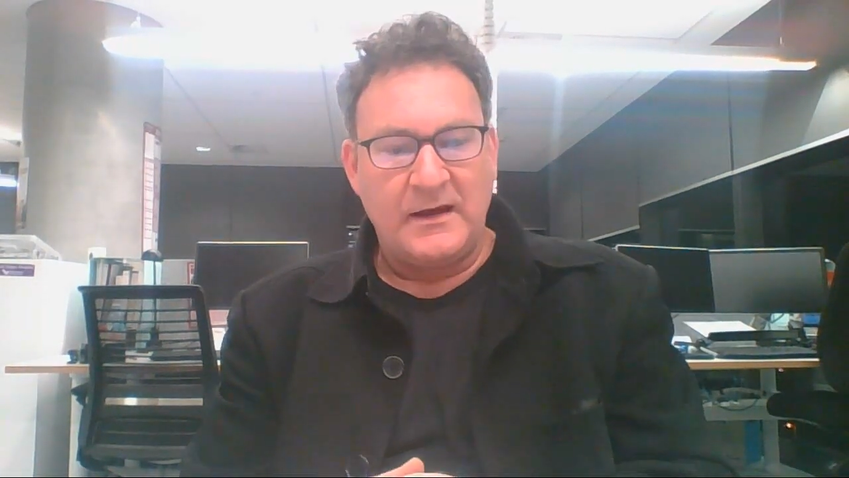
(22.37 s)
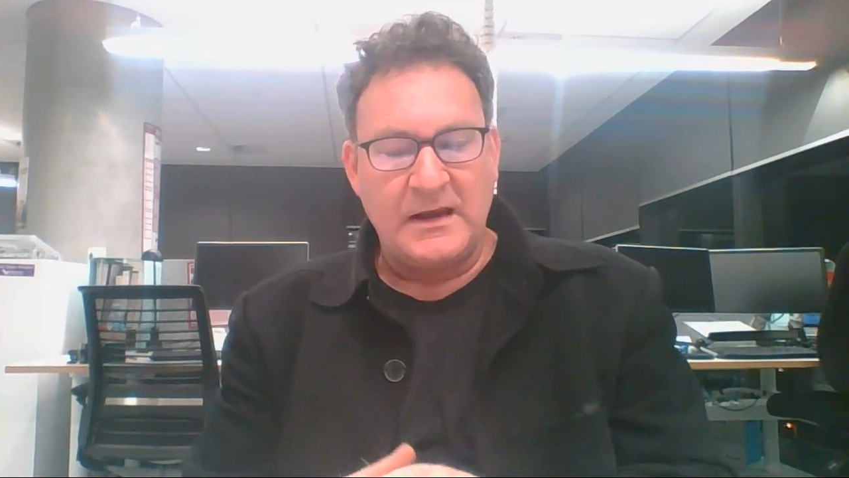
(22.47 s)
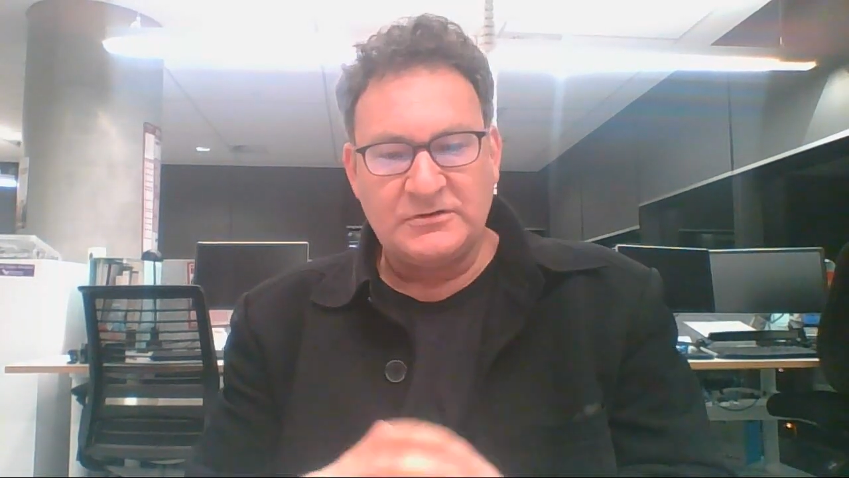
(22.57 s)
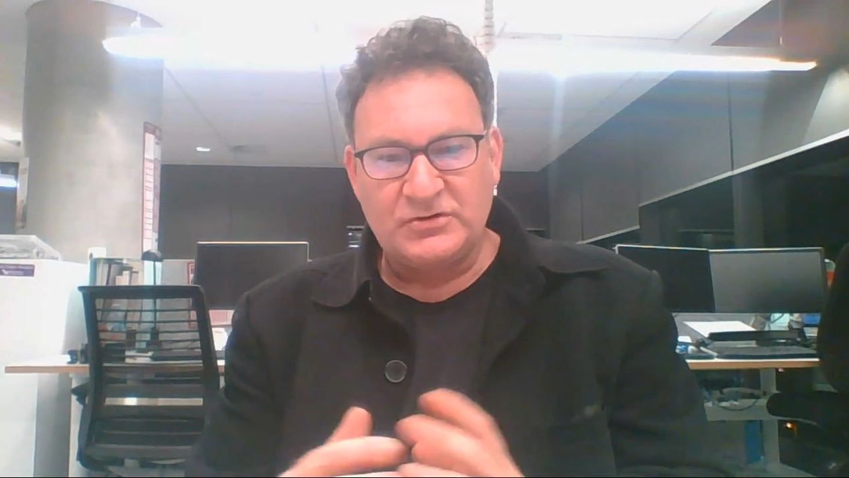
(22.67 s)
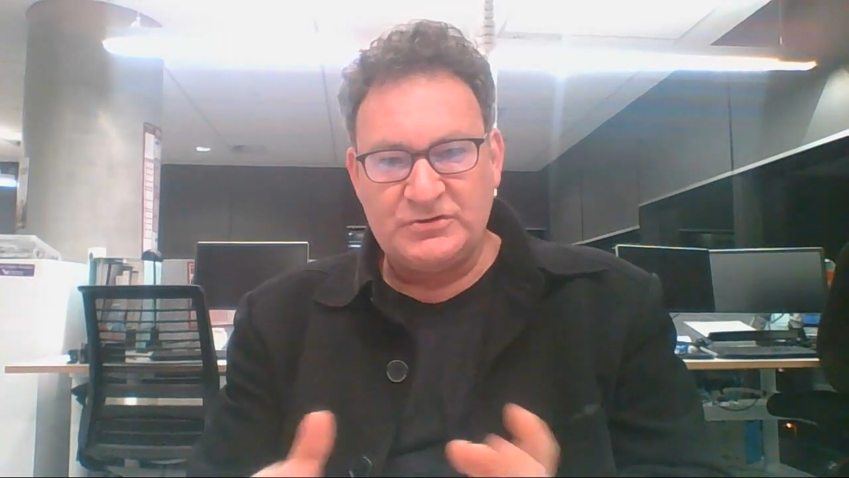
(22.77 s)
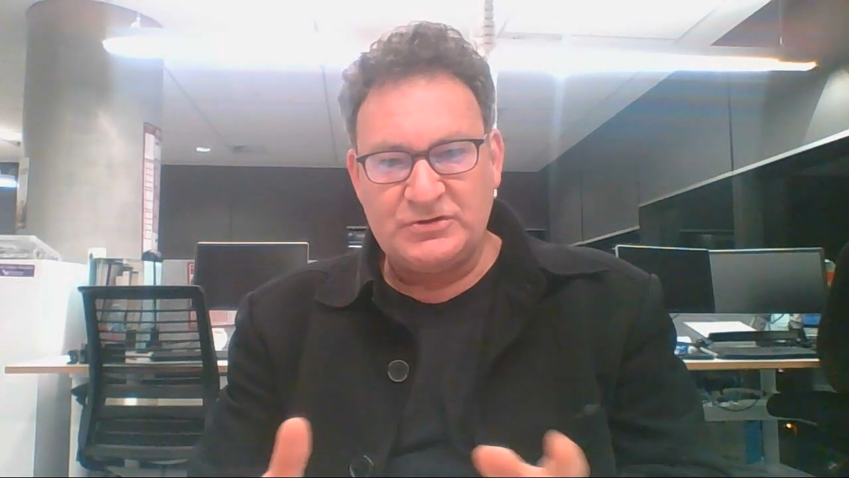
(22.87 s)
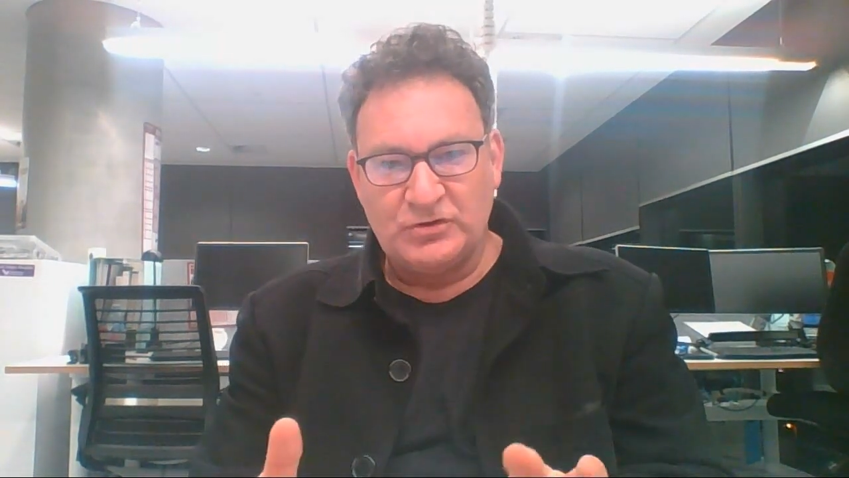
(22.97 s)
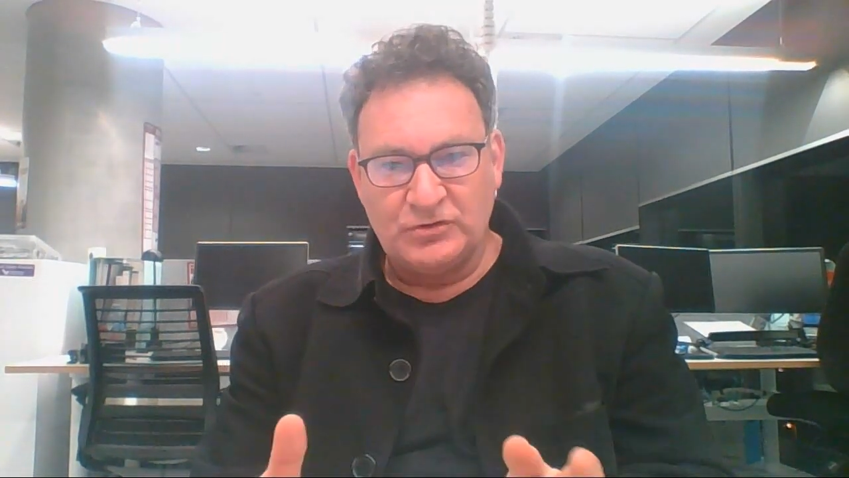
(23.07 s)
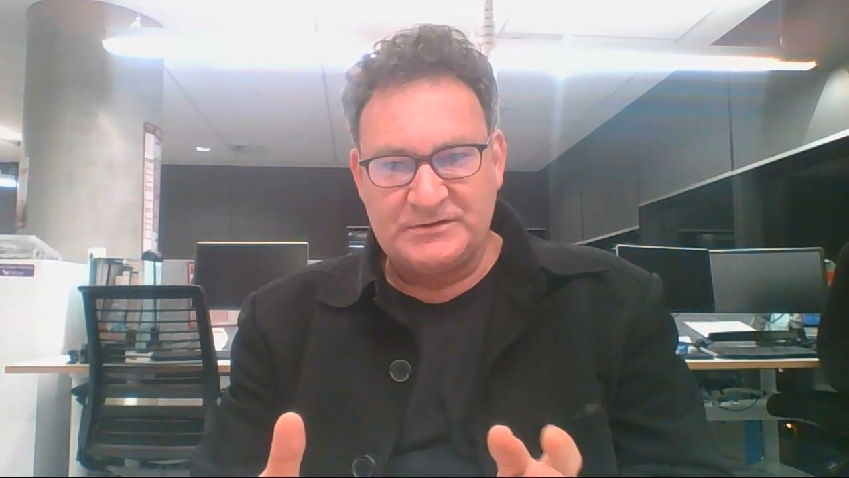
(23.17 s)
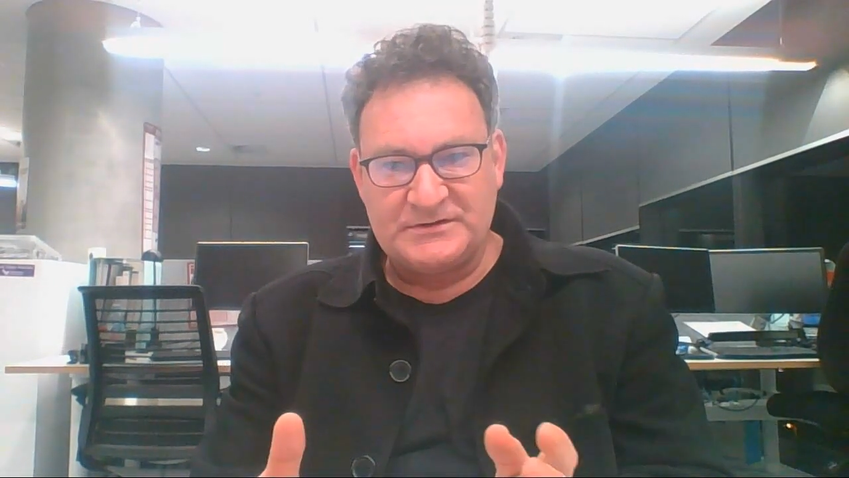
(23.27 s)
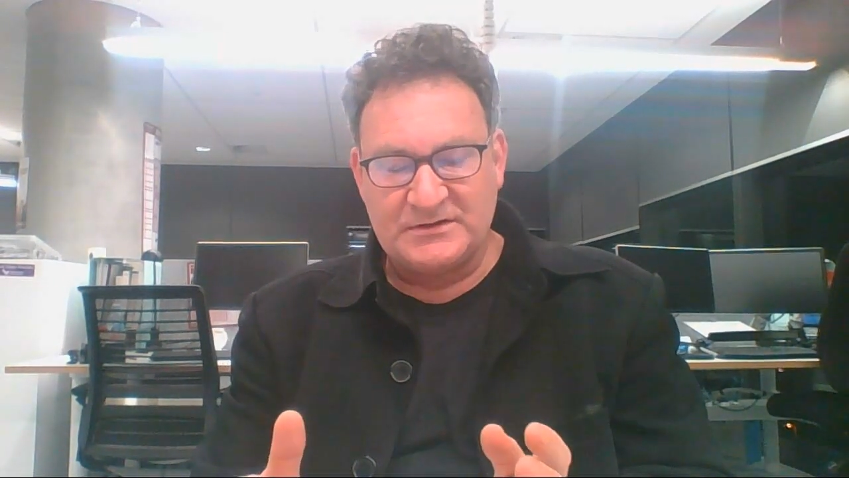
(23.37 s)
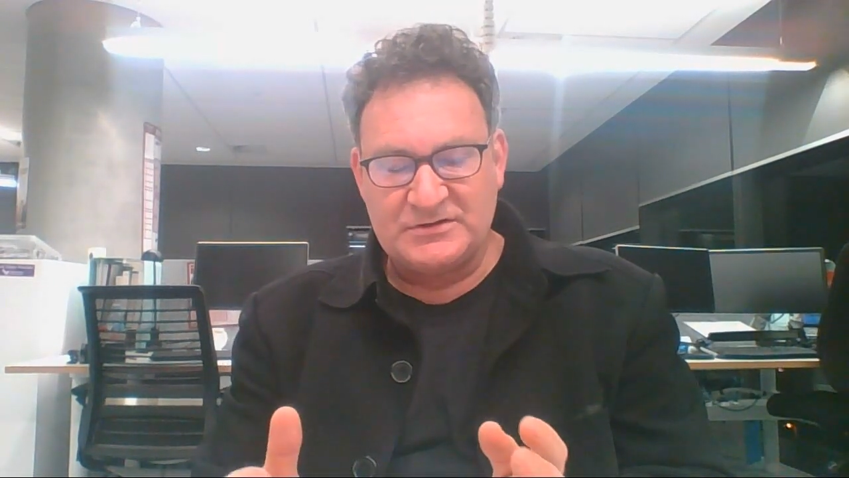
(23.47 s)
introduce a